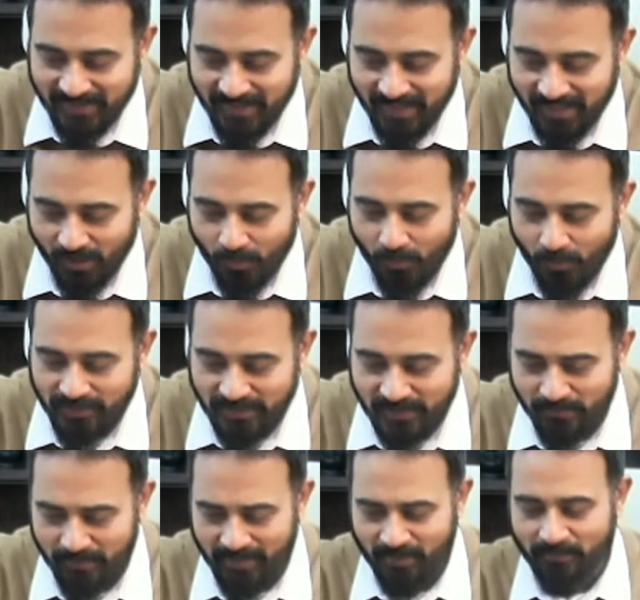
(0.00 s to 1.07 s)
which is
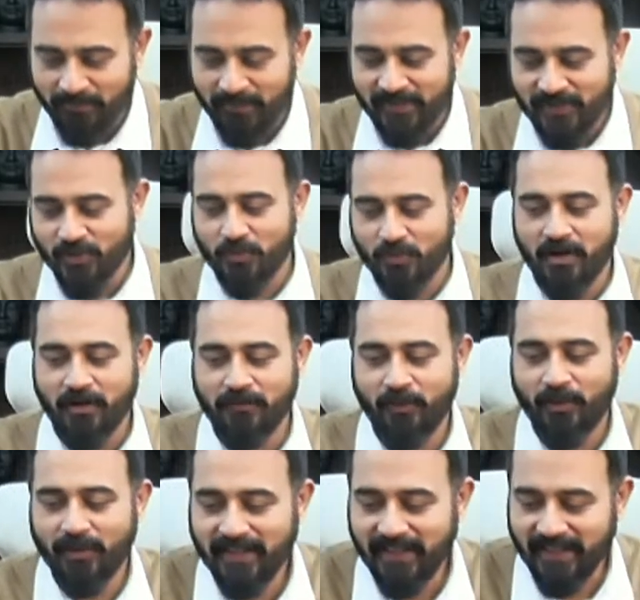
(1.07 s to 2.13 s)
better place to work for
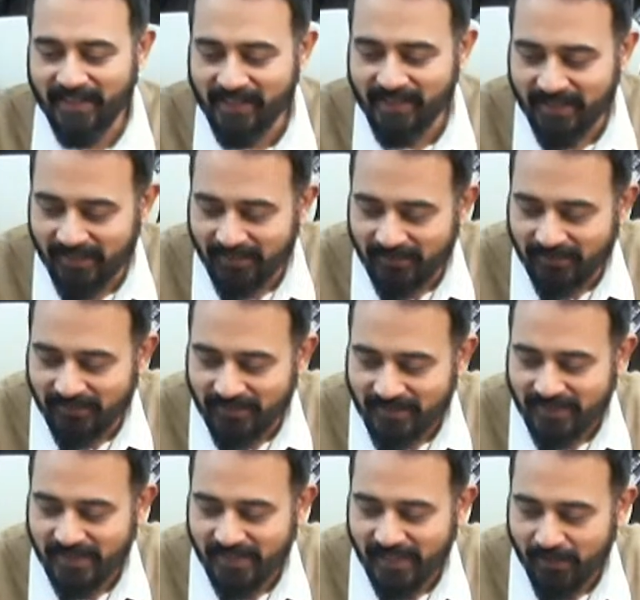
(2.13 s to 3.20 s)
an Indian
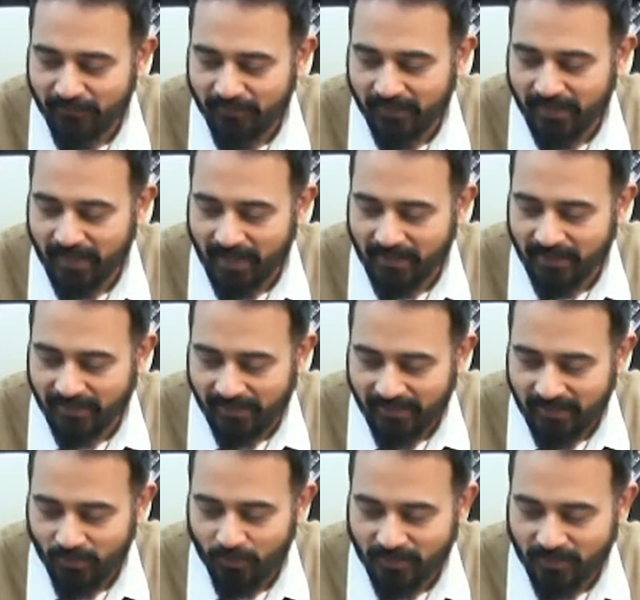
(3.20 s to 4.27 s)
CFA
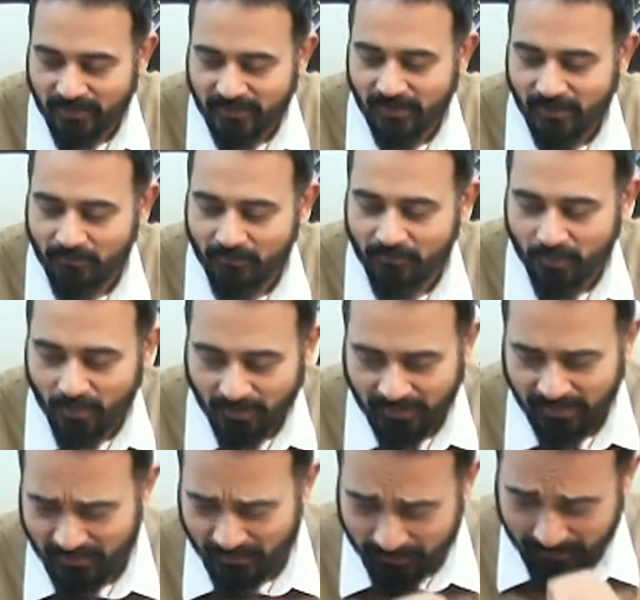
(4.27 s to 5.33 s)
candidate with some work
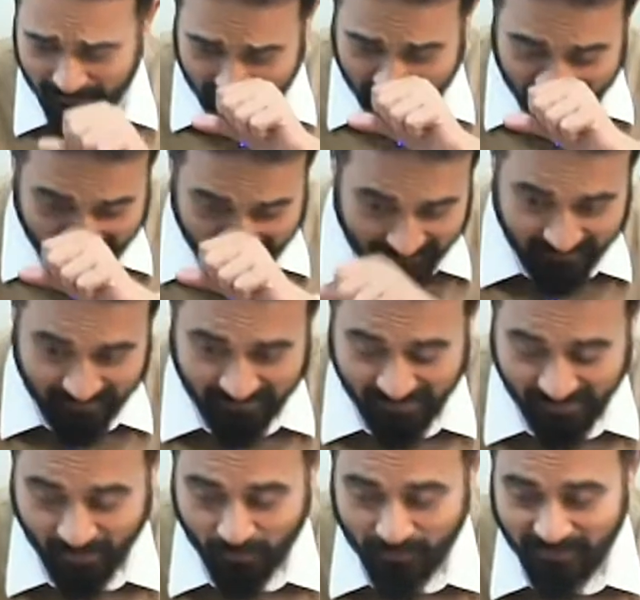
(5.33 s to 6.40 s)
experience in
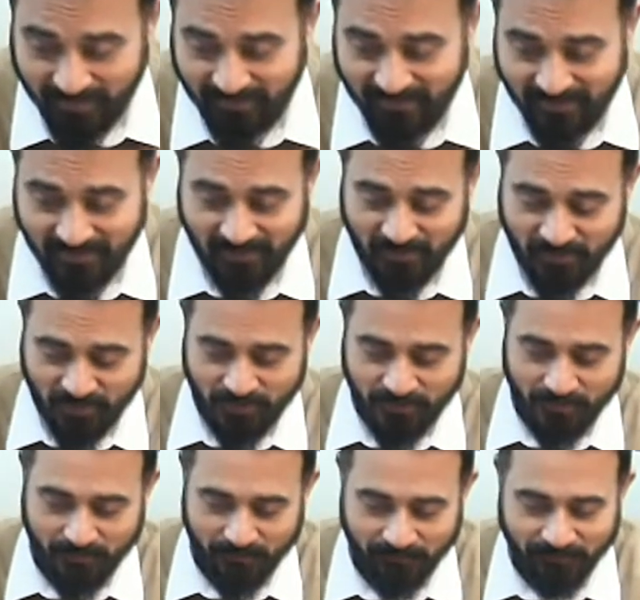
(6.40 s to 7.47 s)
equity research.
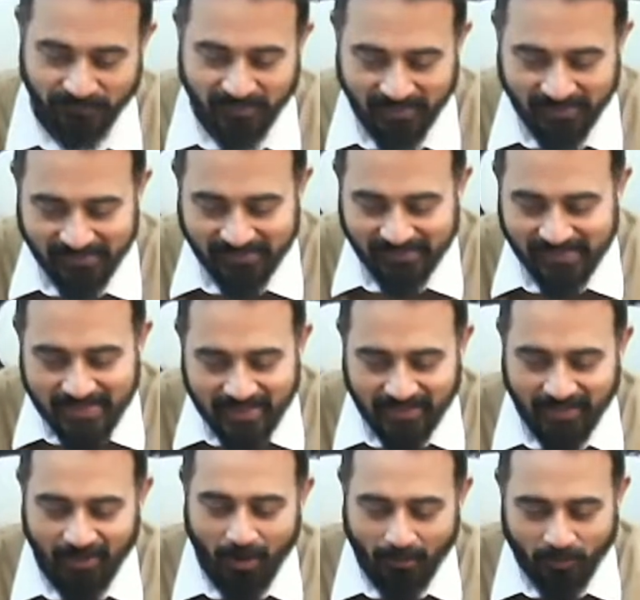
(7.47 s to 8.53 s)

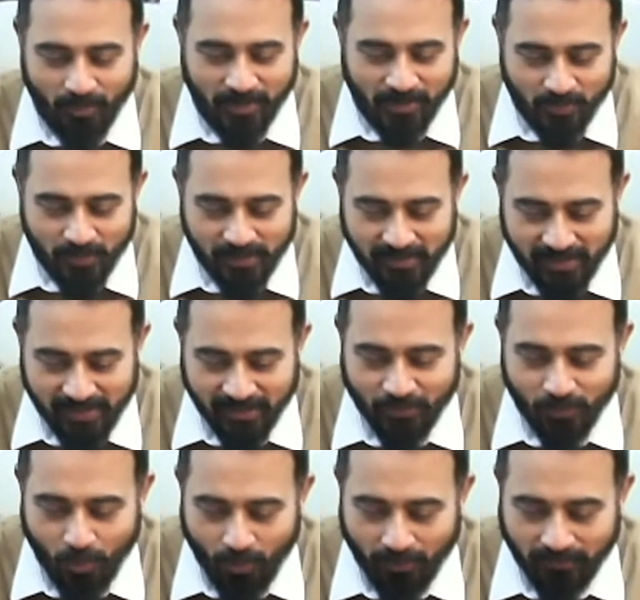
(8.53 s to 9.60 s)
Now, I'm going to
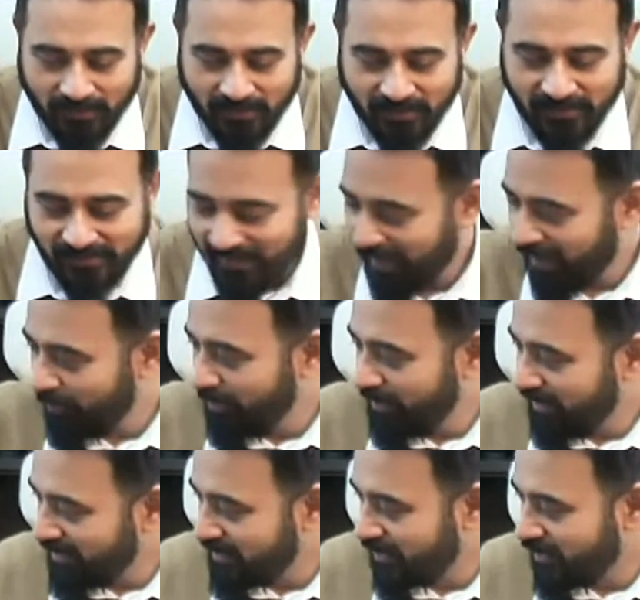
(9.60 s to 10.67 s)
ignore the equity
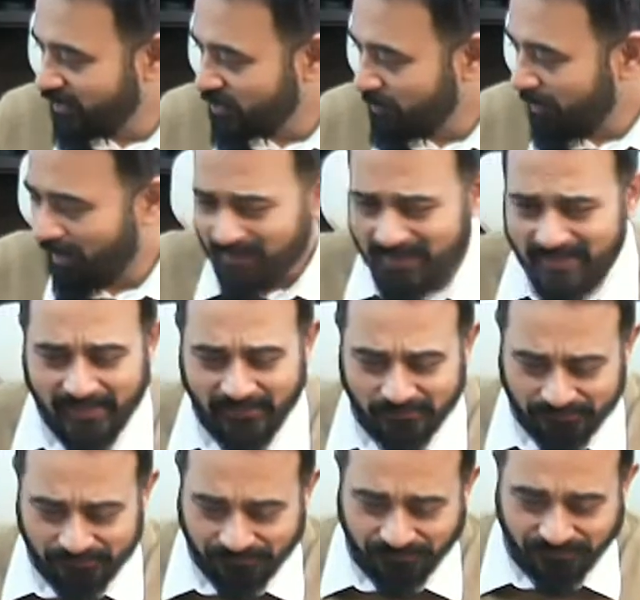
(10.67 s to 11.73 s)
research part. See,
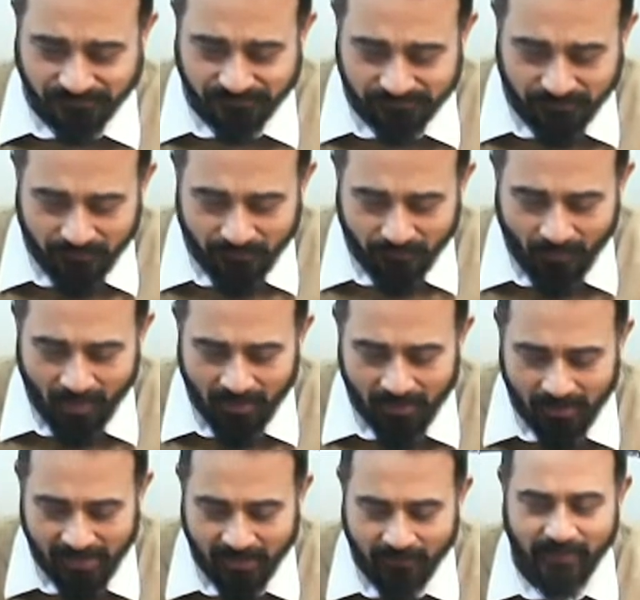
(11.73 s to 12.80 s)

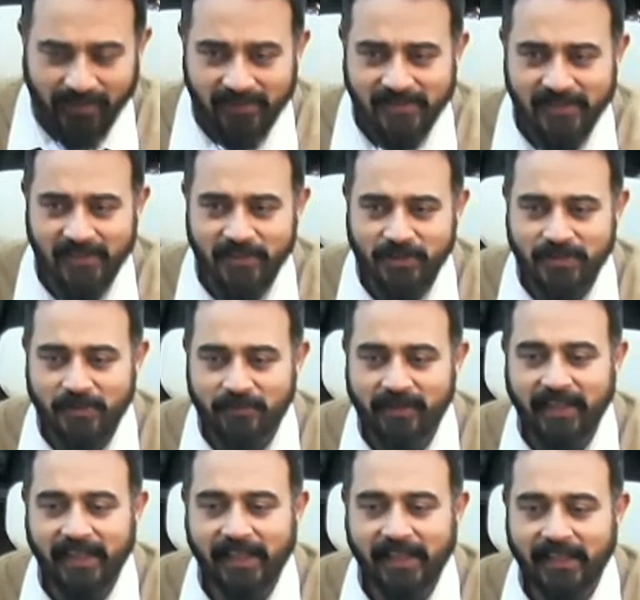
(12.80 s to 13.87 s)
equity research is a
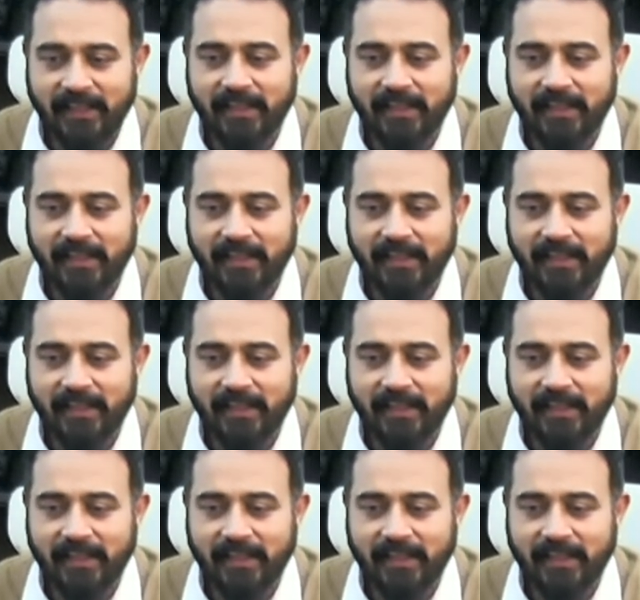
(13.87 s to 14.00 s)
very